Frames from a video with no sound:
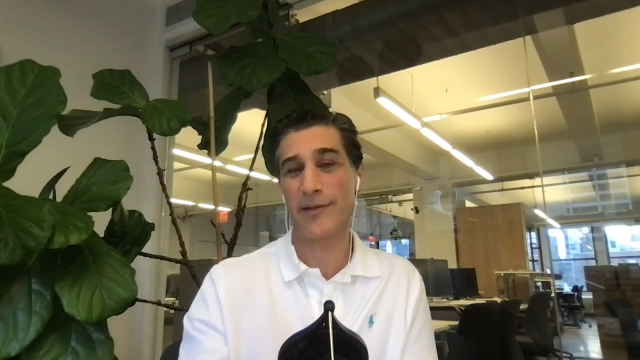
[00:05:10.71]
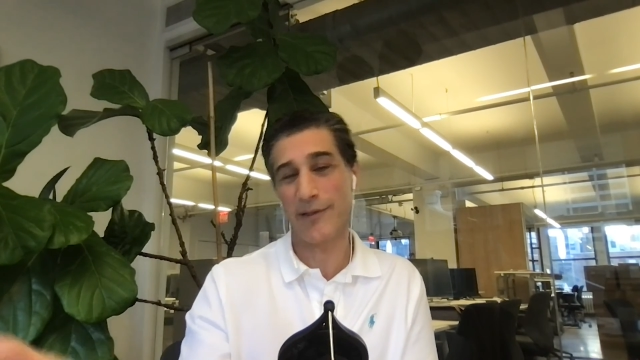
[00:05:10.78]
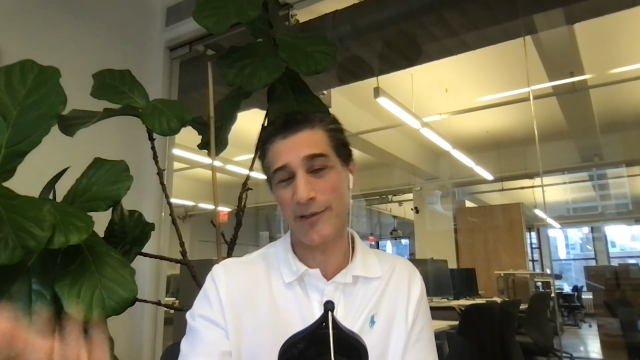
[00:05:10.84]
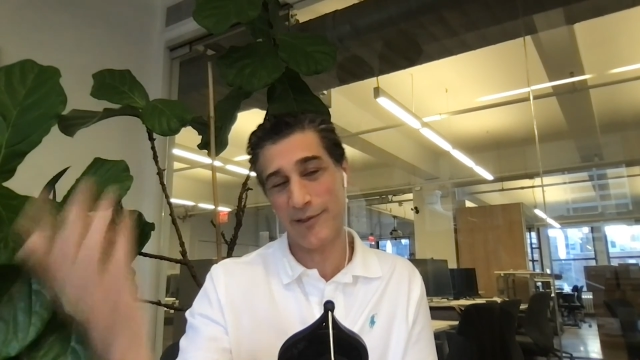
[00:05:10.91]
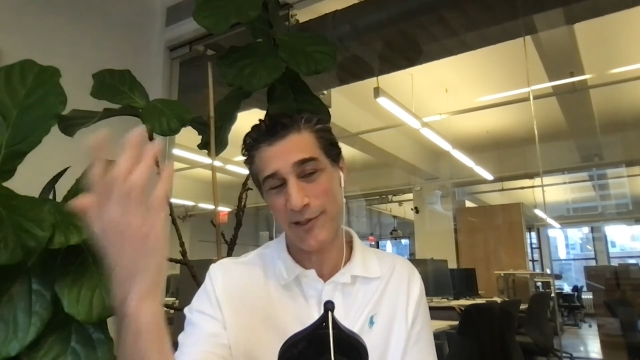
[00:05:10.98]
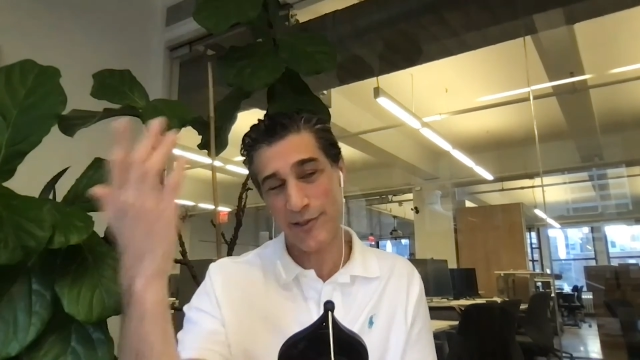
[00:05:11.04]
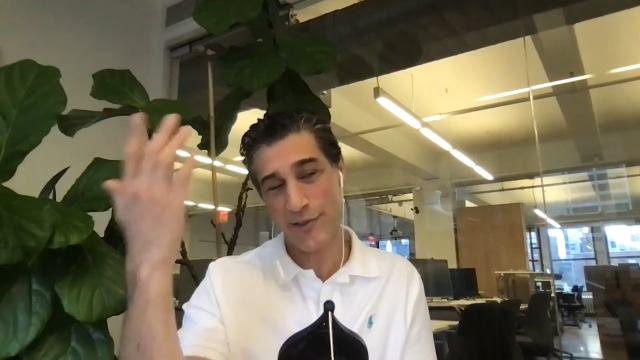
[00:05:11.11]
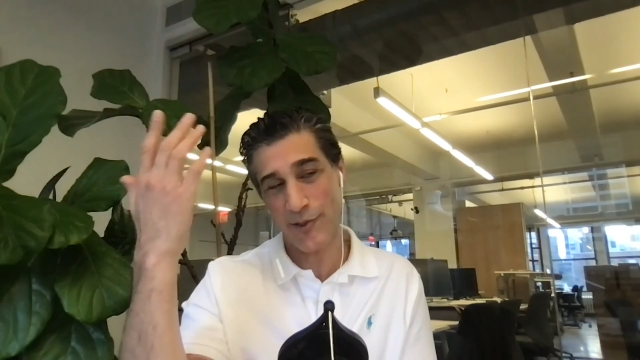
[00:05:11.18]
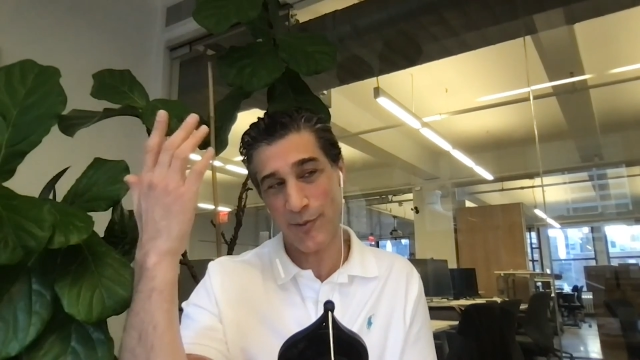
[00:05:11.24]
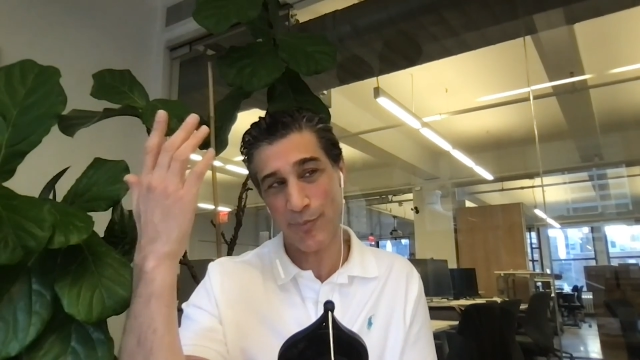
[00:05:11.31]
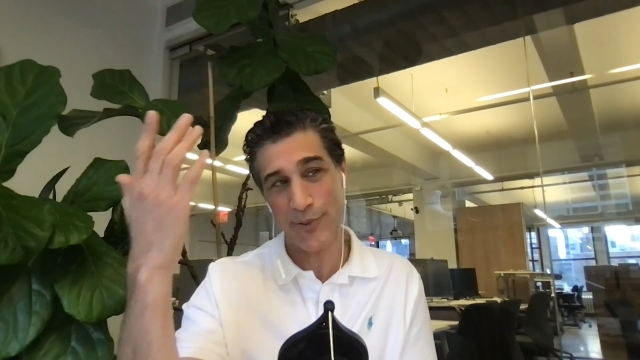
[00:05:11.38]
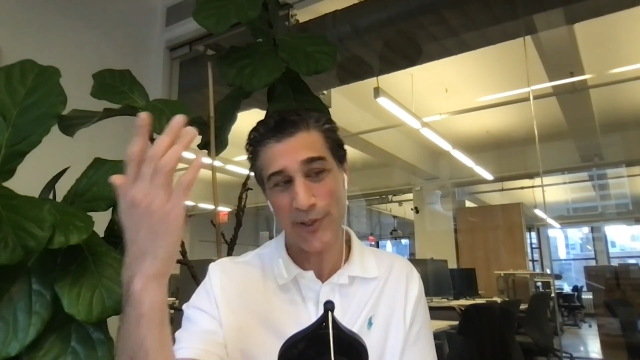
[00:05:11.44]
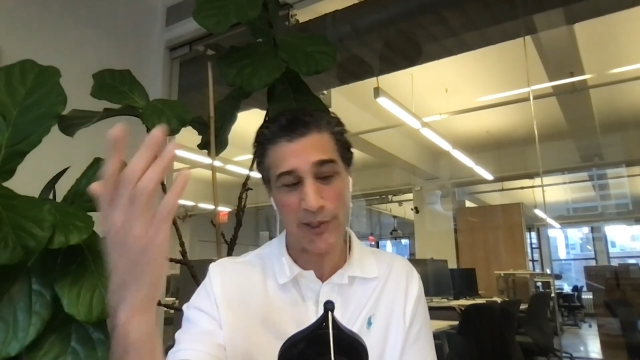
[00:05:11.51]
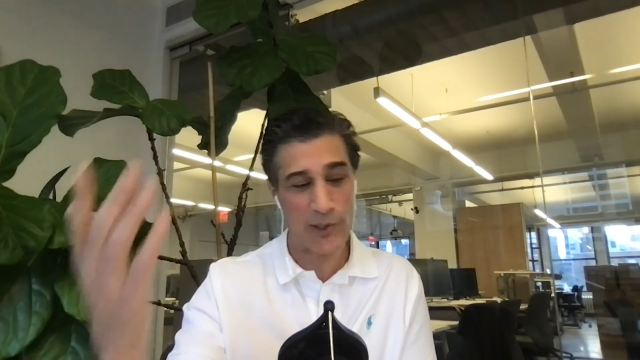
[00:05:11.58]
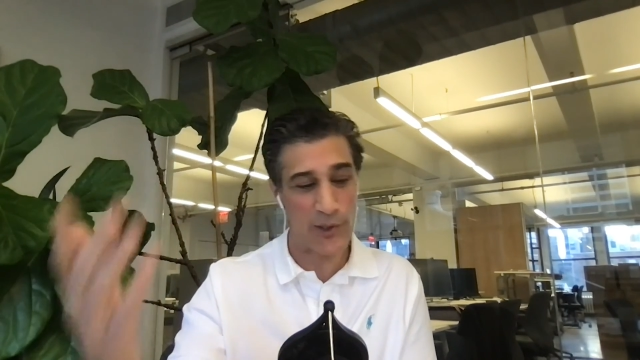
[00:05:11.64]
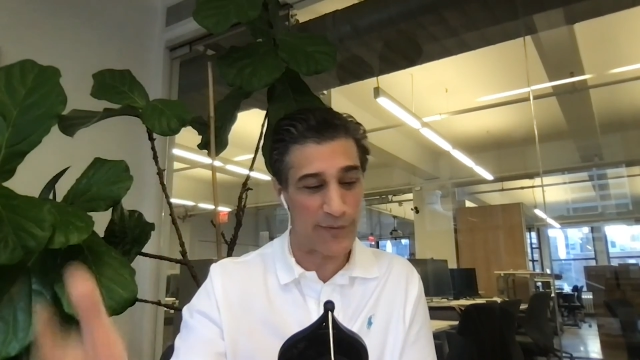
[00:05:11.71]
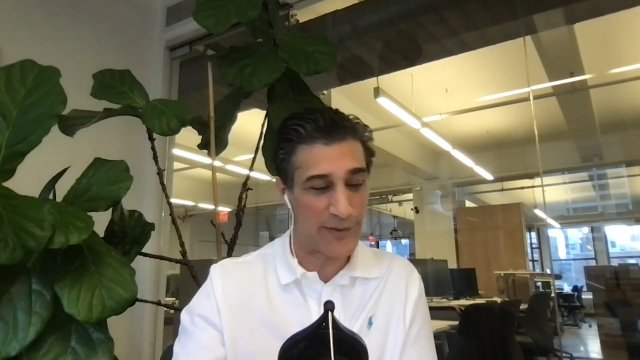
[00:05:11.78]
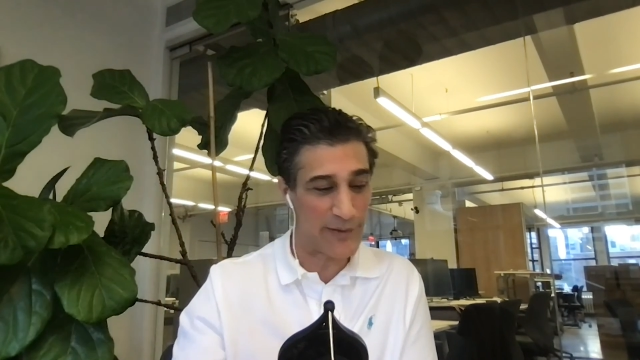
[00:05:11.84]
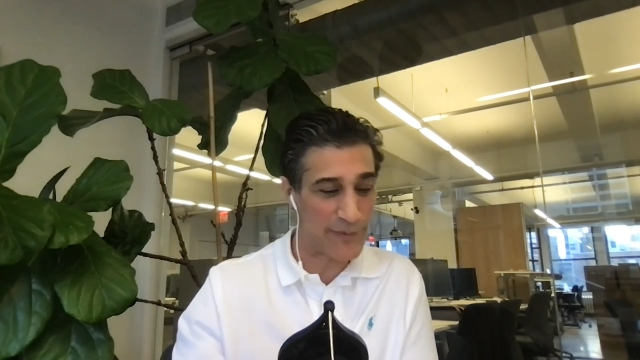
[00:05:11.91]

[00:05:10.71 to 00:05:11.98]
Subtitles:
this is all pre-COVID,